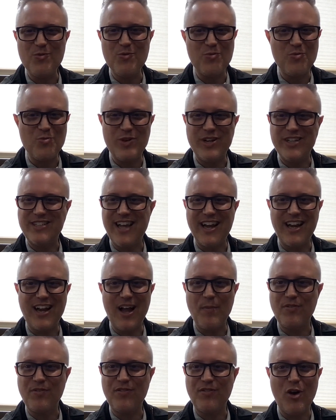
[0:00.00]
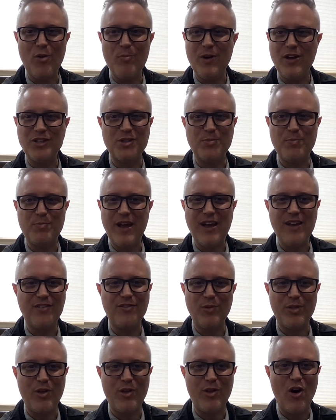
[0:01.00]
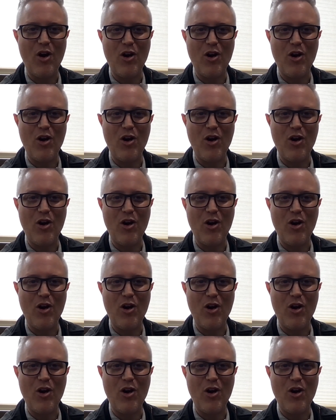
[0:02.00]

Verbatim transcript: We take up so much space with our